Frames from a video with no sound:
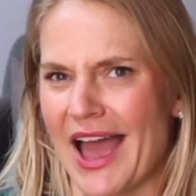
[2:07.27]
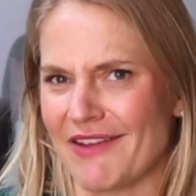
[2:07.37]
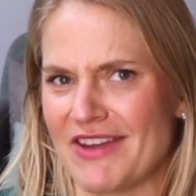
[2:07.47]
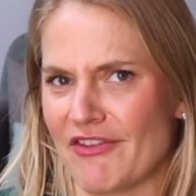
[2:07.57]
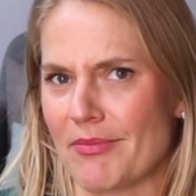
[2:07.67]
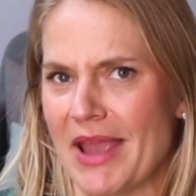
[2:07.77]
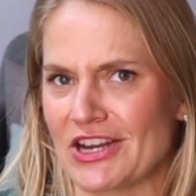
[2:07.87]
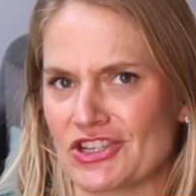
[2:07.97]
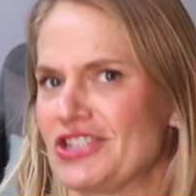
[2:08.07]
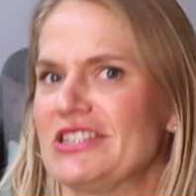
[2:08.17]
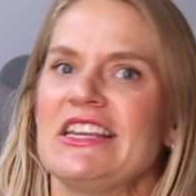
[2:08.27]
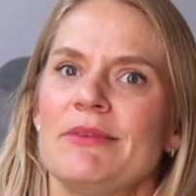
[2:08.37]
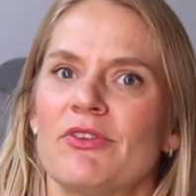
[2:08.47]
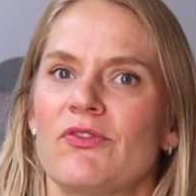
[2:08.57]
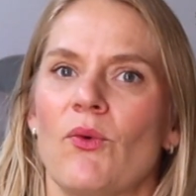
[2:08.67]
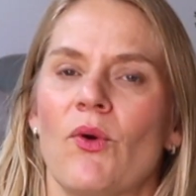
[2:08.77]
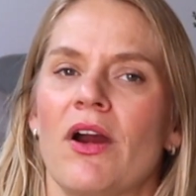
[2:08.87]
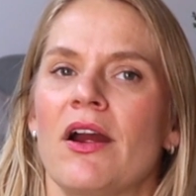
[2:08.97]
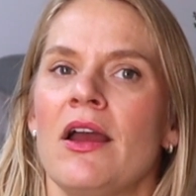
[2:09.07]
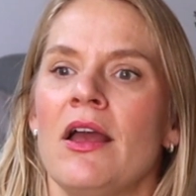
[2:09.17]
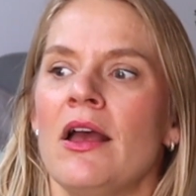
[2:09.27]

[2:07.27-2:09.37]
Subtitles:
I've never managed a team before.